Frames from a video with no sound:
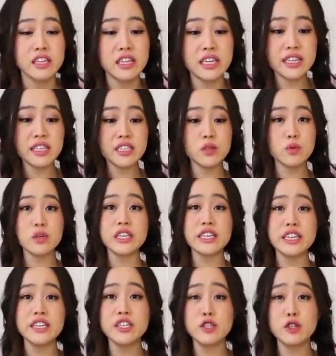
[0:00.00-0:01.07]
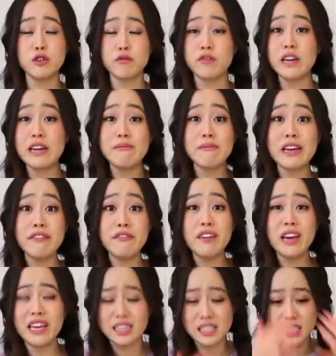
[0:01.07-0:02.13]
These were here to frame my
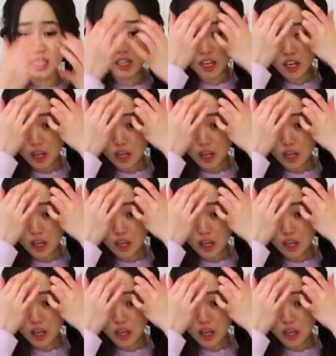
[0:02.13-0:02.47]
face.